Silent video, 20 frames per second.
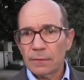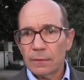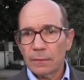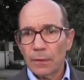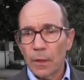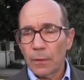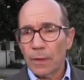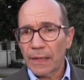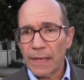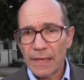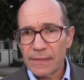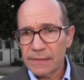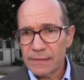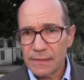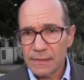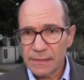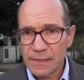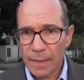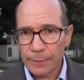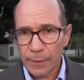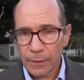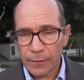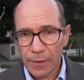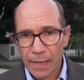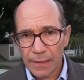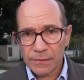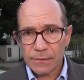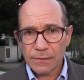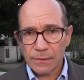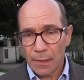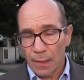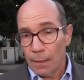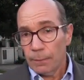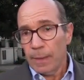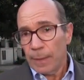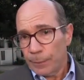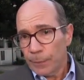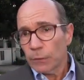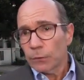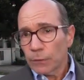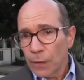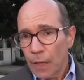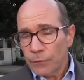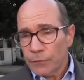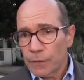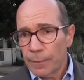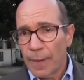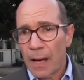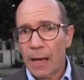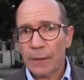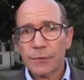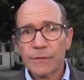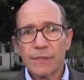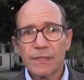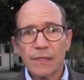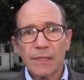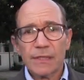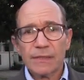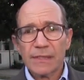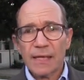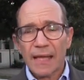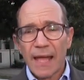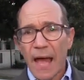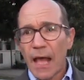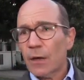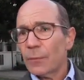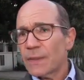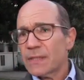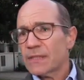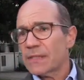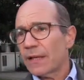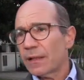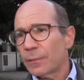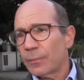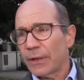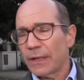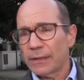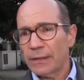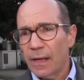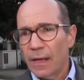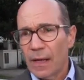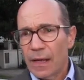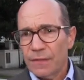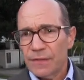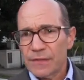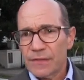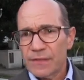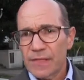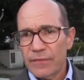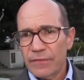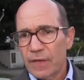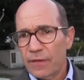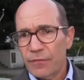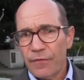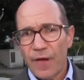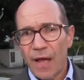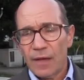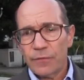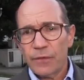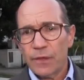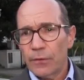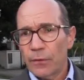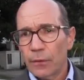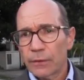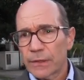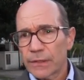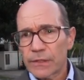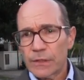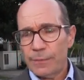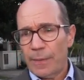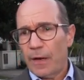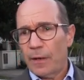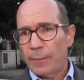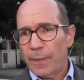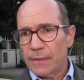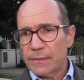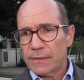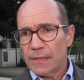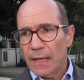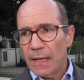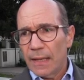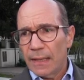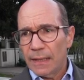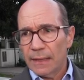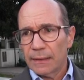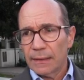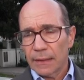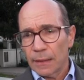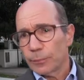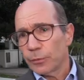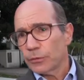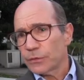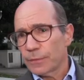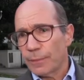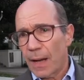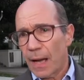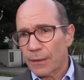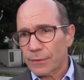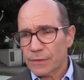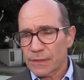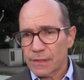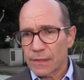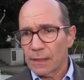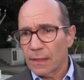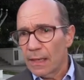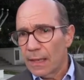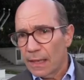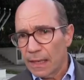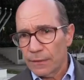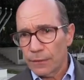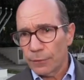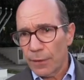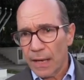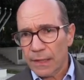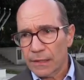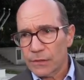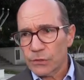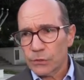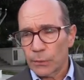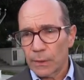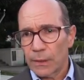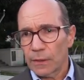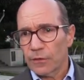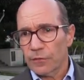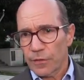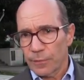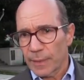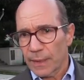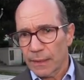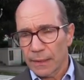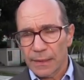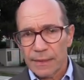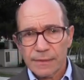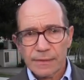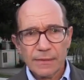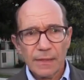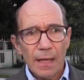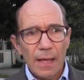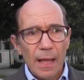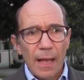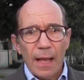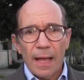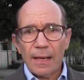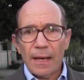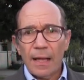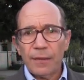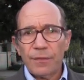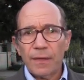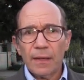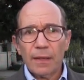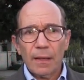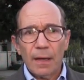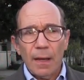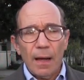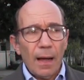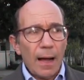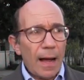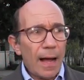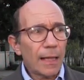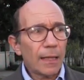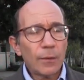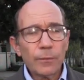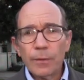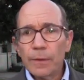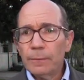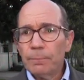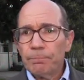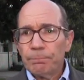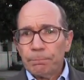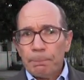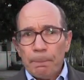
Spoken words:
lowercase d Democrats, people who love democracy, and saying, how do we celebrate this 75-year-old experiment in liberal democracy in the rocky soil of the Middle East? And I think Hollywood